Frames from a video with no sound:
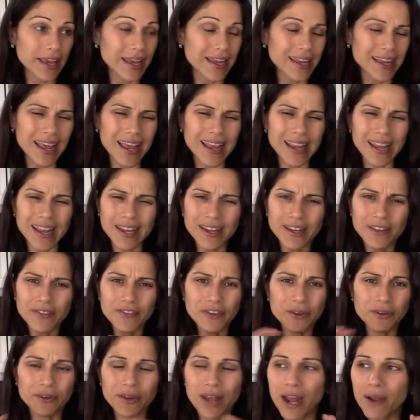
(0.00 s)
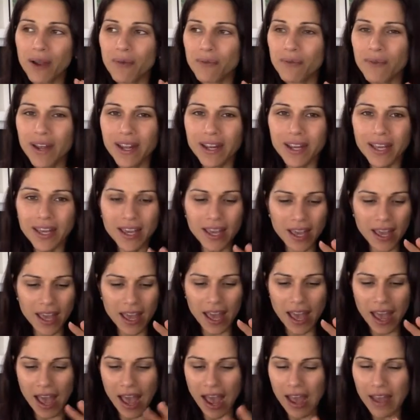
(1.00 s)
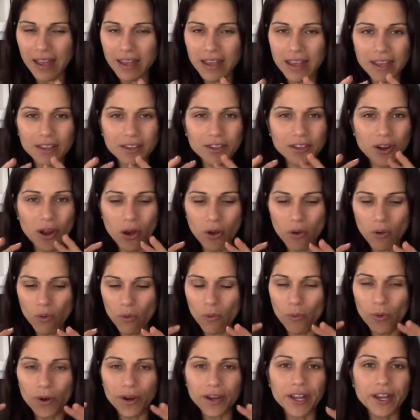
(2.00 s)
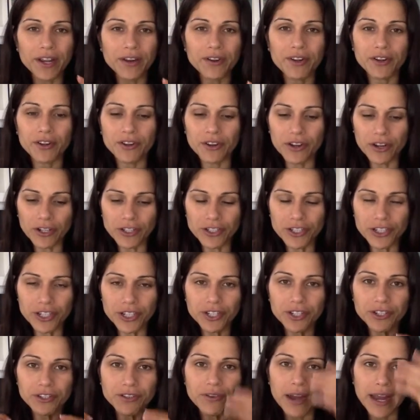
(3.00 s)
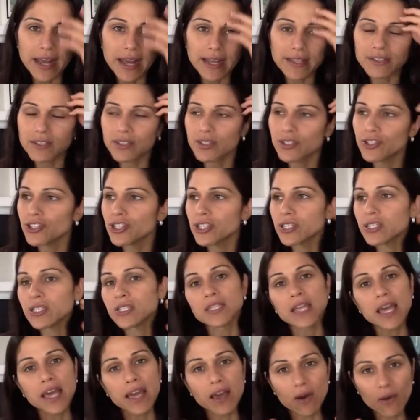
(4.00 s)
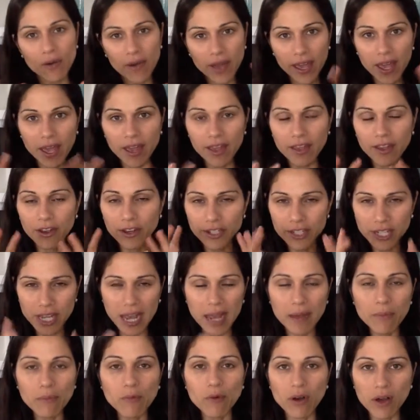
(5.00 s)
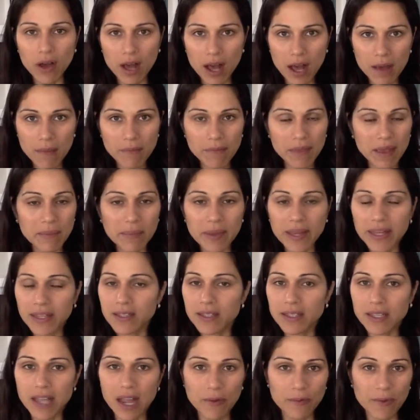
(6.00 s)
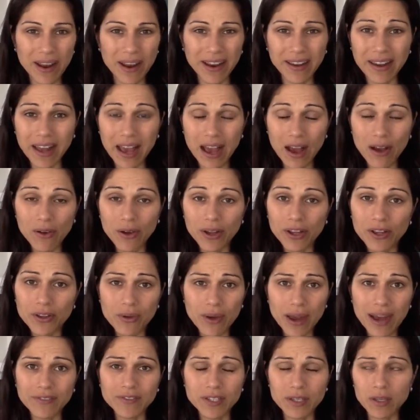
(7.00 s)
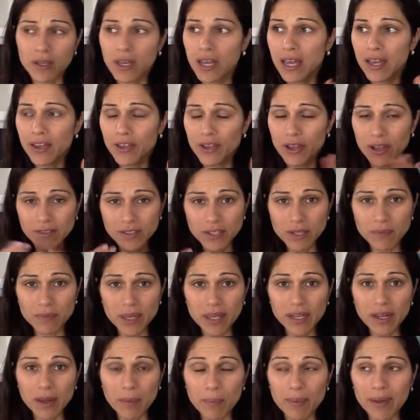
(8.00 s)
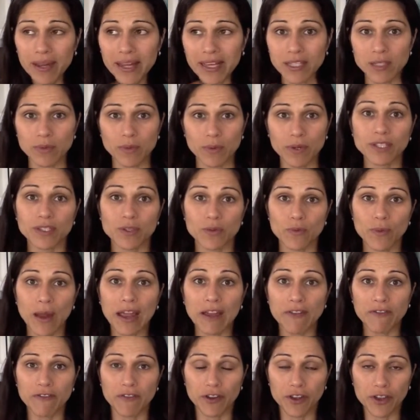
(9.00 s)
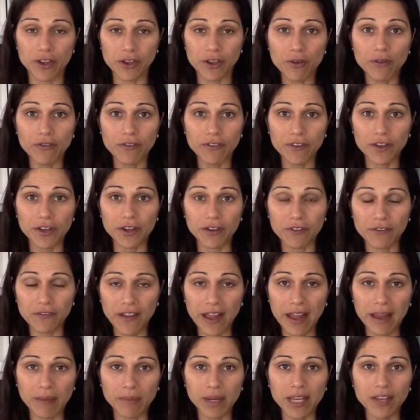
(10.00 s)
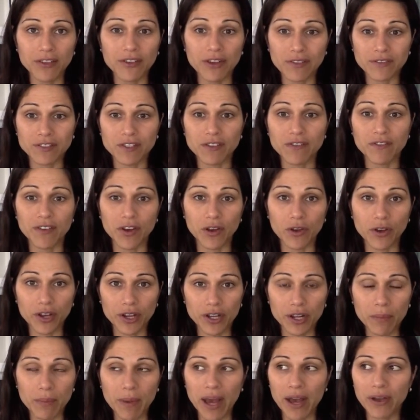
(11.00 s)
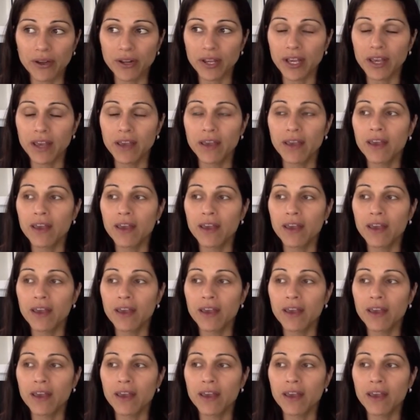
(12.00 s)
And if you're not ready, we're here to nurture you and to just say, okay, your time will come. Maybe it's not right now, and you have to be in a place where it's right for you, for your family, and you have to feel good about it.